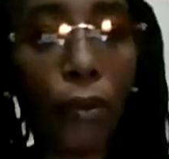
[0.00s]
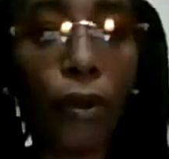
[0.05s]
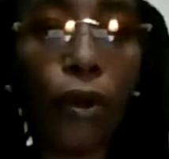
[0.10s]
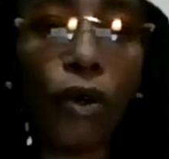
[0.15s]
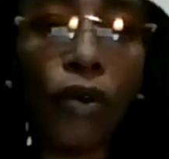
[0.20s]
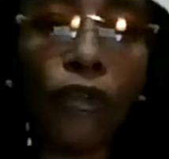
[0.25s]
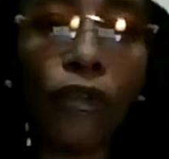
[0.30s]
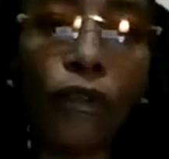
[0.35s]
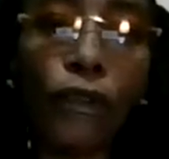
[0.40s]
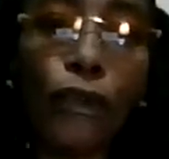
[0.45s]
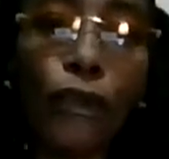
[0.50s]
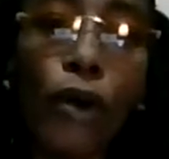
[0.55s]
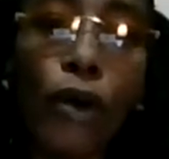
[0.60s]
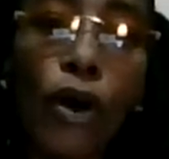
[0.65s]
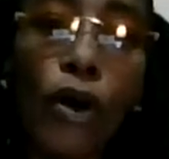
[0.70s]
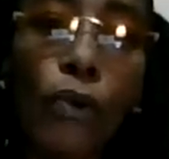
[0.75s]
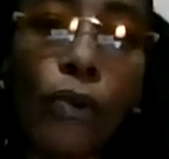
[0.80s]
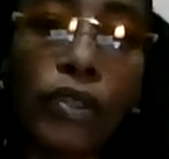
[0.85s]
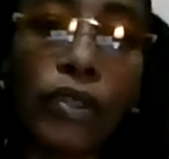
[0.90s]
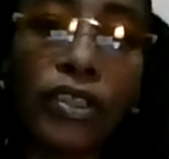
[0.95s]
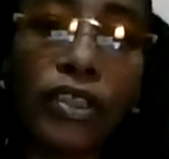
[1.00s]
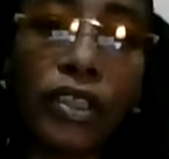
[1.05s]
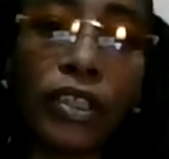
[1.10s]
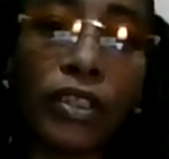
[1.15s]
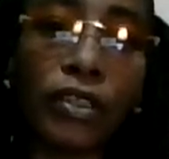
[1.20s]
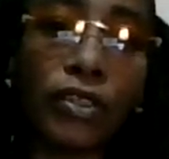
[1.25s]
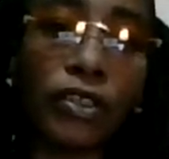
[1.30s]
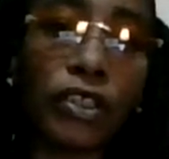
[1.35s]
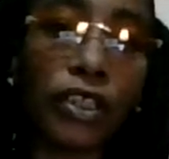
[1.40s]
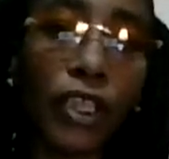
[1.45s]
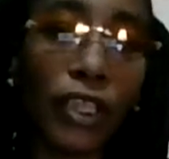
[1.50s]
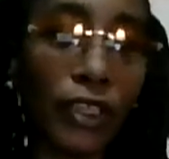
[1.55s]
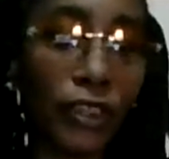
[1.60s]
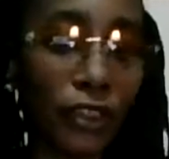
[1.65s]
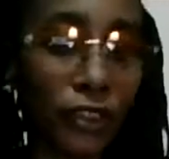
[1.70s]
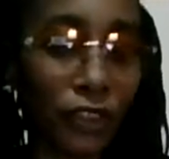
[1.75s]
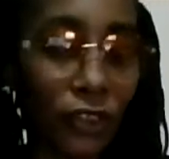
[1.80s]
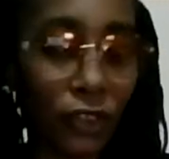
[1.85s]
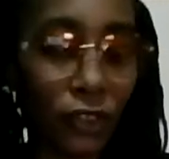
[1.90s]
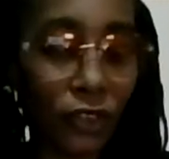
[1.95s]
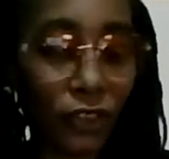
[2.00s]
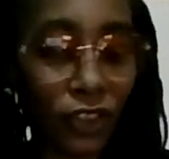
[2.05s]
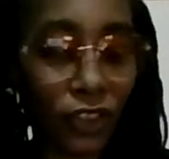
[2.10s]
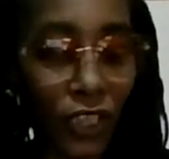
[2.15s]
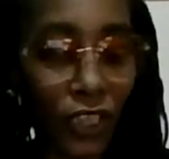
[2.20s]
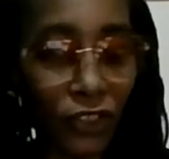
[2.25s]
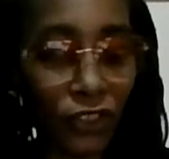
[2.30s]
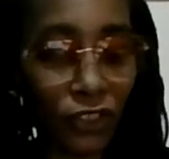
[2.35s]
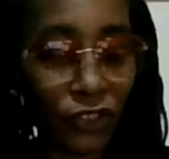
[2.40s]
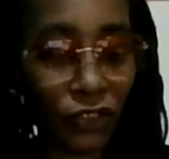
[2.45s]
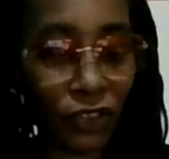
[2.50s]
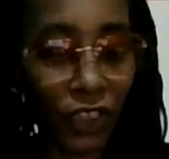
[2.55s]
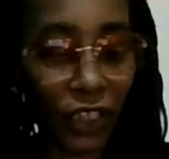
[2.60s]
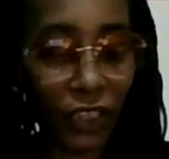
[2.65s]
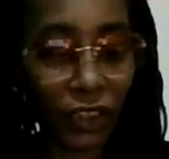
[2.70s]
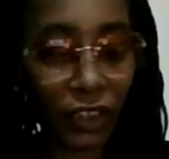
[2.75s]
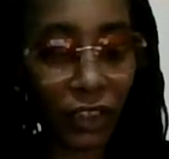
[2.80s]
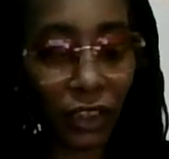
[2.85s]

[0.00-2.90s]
You always get a chance to change your destiny.